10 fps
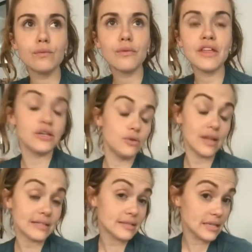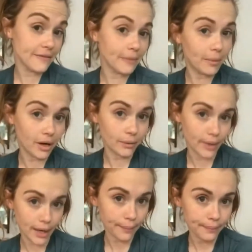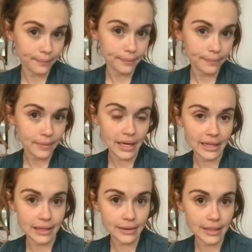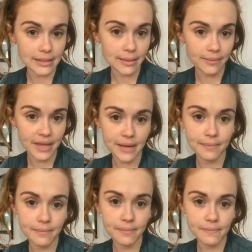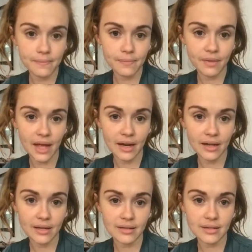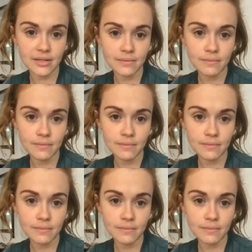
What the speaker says: things you'd like to see from hardware? I think that's something that is